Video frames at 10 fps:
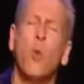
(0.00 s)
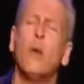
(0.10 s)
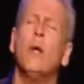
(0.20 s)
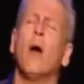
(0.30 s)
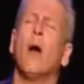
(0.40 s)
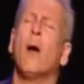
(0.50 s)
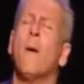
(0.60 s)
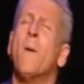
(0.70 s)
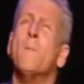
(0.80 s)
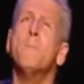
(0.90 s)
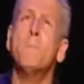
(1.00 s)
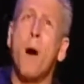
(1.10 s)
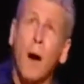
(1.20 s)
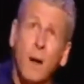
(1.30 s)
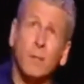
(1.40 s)
we are
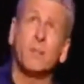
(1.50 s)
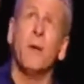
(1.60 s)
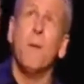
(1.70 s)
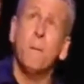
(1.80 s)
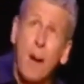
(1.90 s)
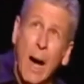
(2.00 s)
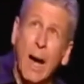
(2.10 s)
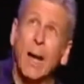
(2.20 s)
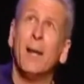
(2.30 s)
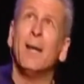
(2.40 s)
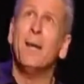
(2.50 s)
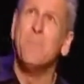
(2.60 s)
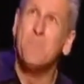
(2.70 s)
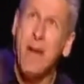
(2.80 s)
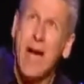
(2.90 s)
marked by
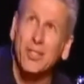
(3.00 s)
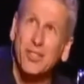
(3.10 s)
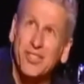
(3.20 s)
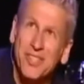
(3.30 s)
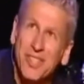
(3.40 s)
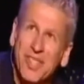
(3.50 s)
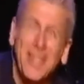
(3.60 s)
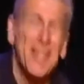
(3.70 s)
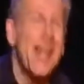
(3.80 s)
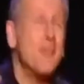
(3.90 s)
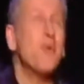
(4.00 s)
majesty.